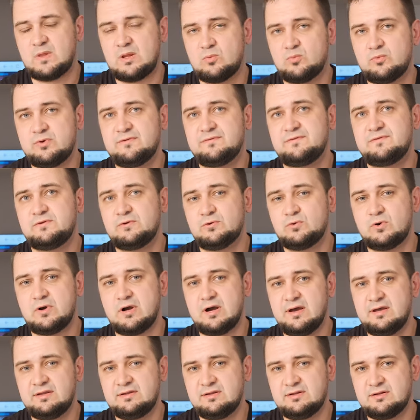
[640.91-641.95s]
With few
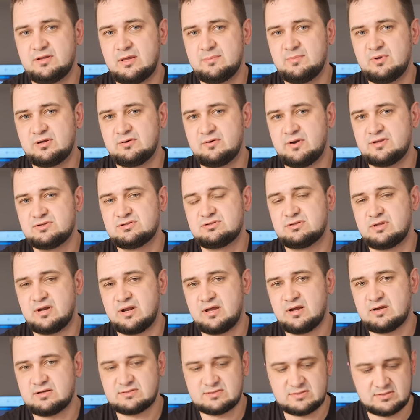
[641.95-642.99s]
high dynamic range
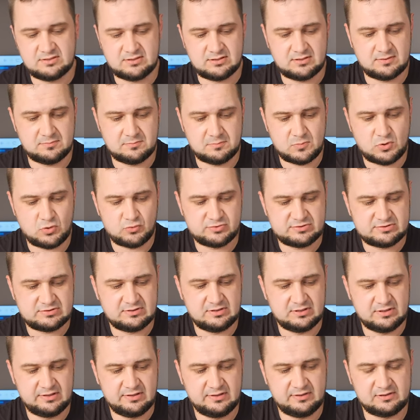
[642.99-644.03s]
tracks,
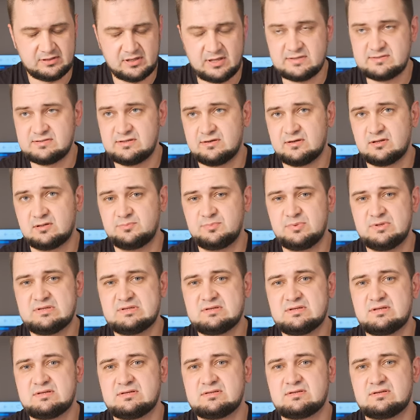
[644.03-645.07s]
mostly classical
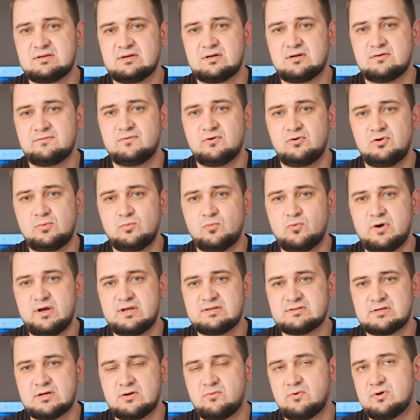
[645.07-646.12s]
pieces, volume
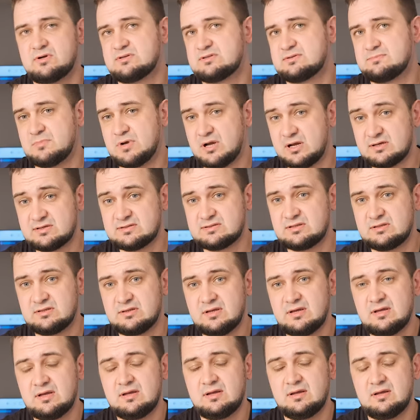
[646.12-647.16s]
wise I was maxed
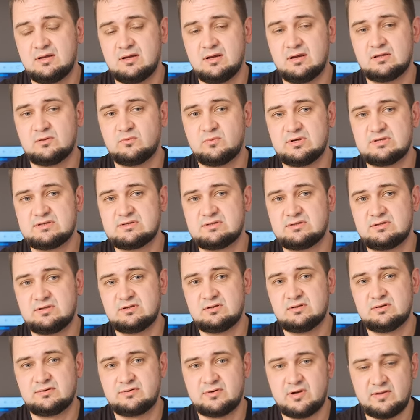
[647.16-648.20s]
and was
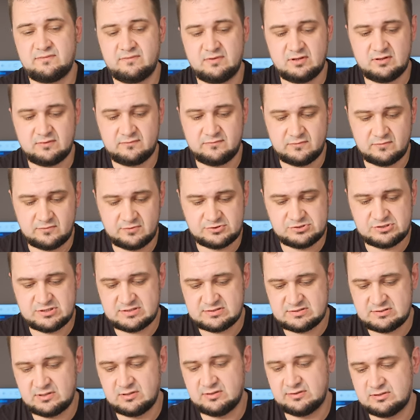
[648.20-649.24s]
still craving for
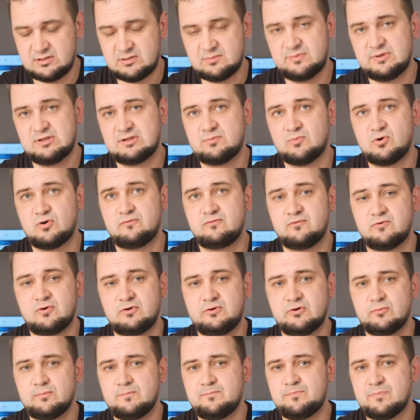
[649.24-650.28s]
just a little bit more
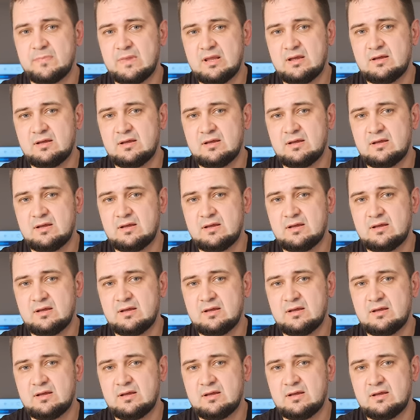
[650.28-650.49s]
volume.